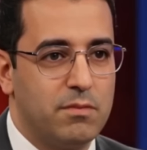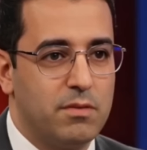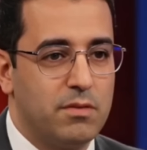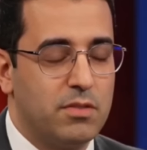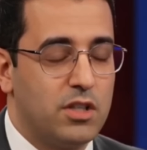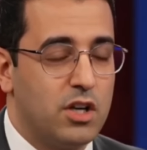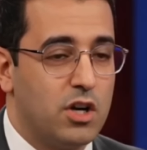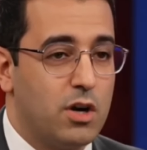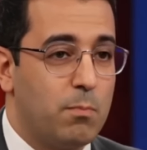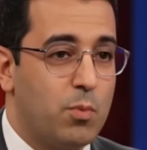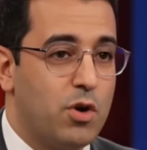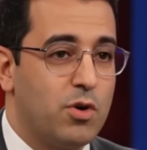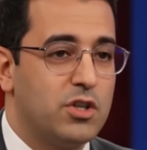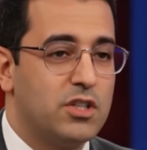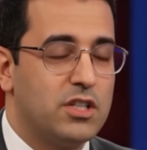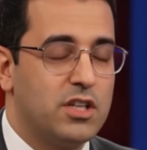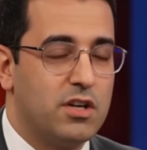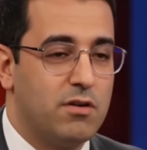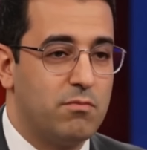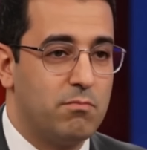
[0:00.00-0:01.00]
The
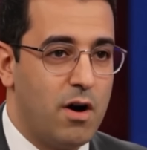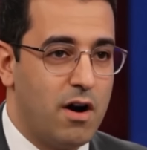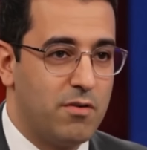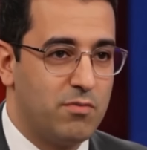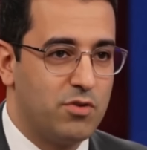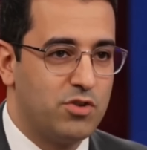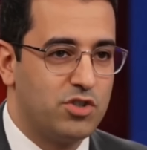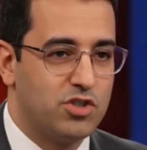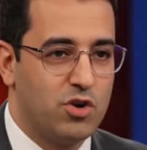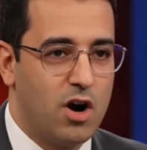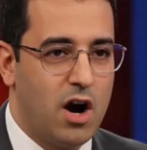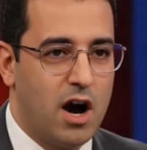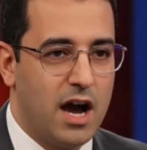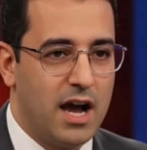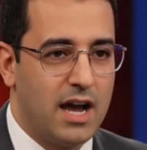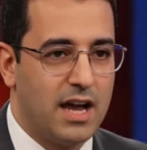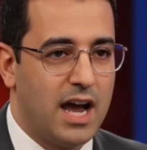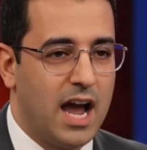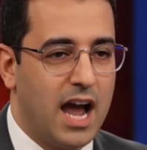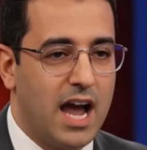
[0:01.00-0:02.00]
community of
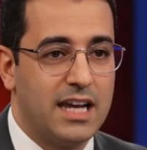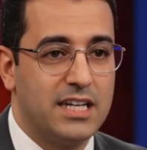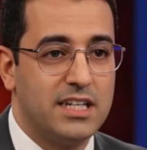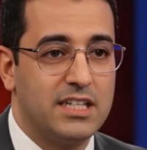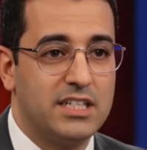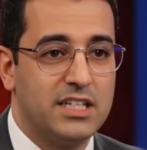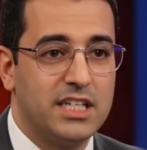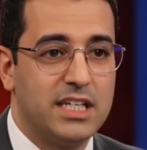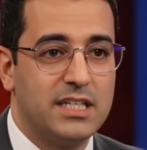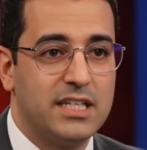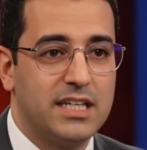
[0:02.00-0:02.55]
Buffelsdraai, and indeed